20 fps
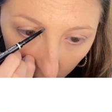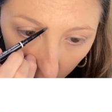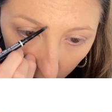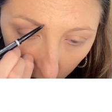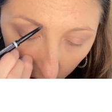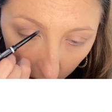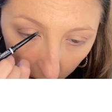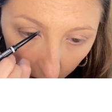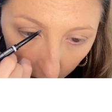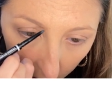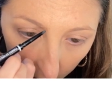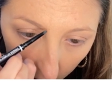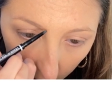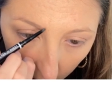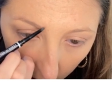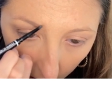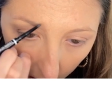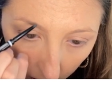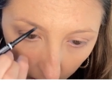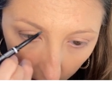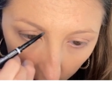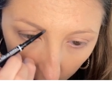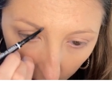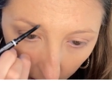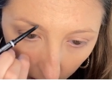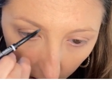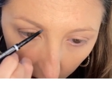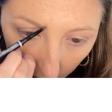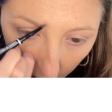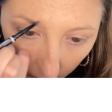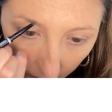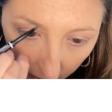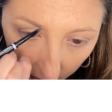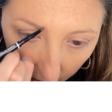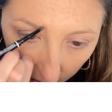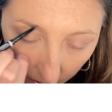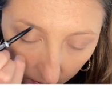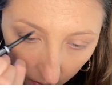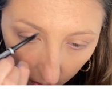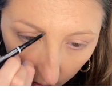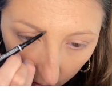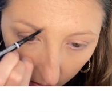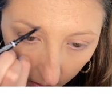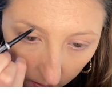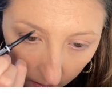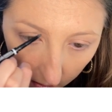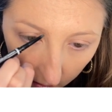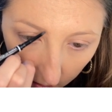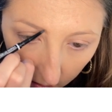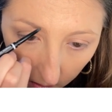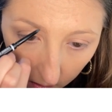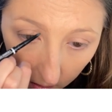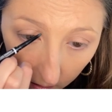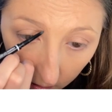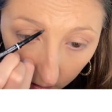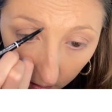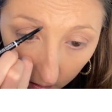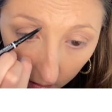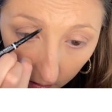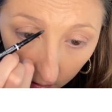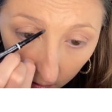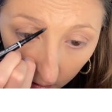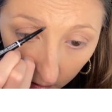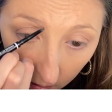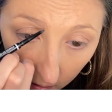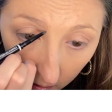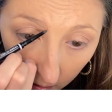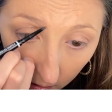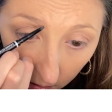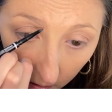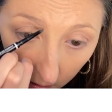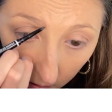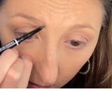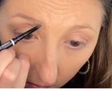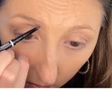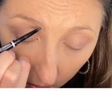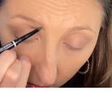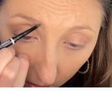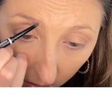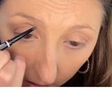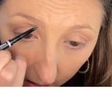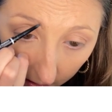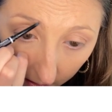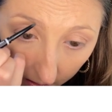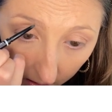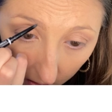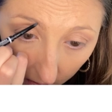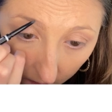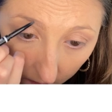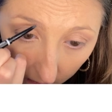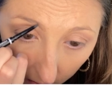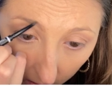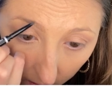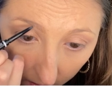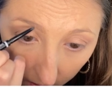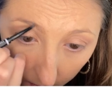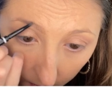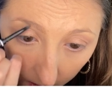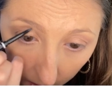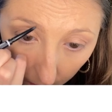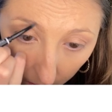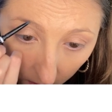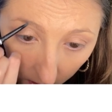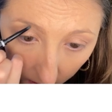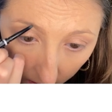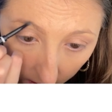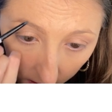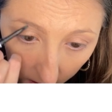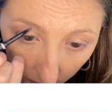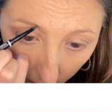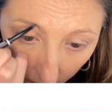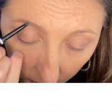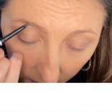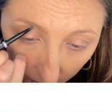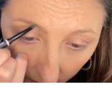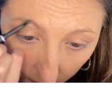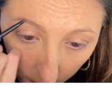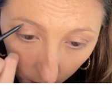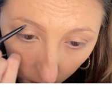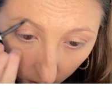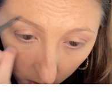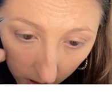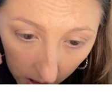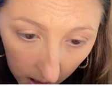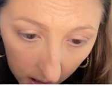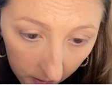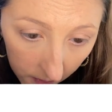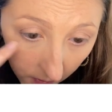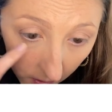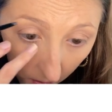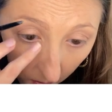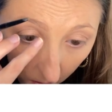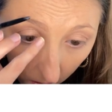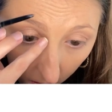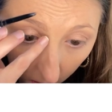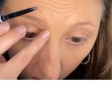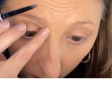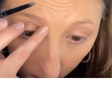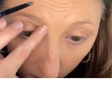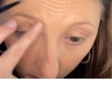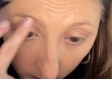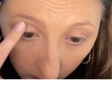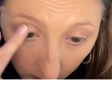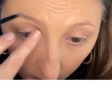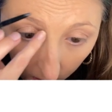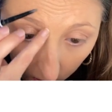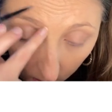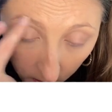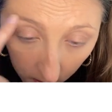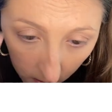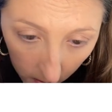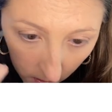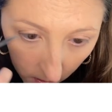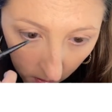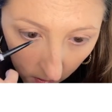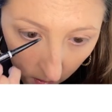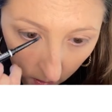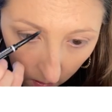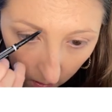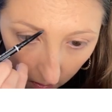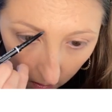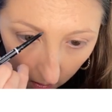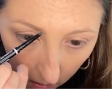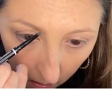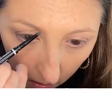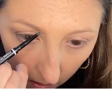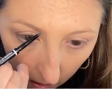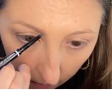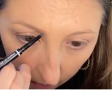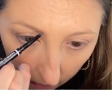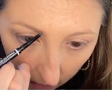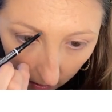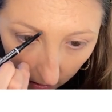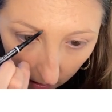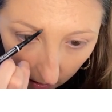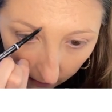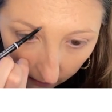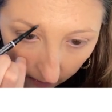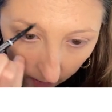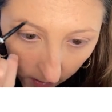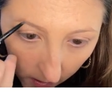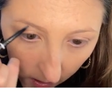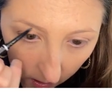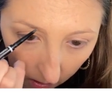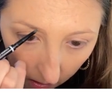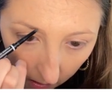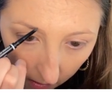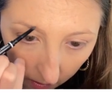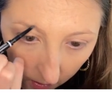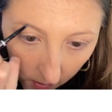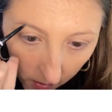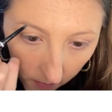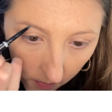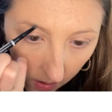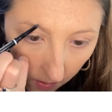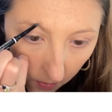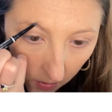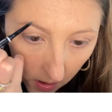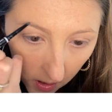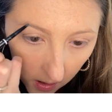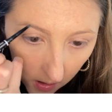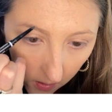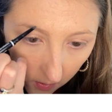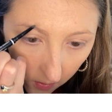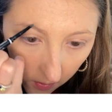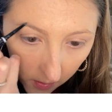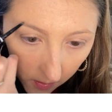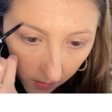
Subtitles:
underneath. I know this looks a little crazy at first, but I blend it in with the spoolie afterwards. I'm not very good at doing my brows.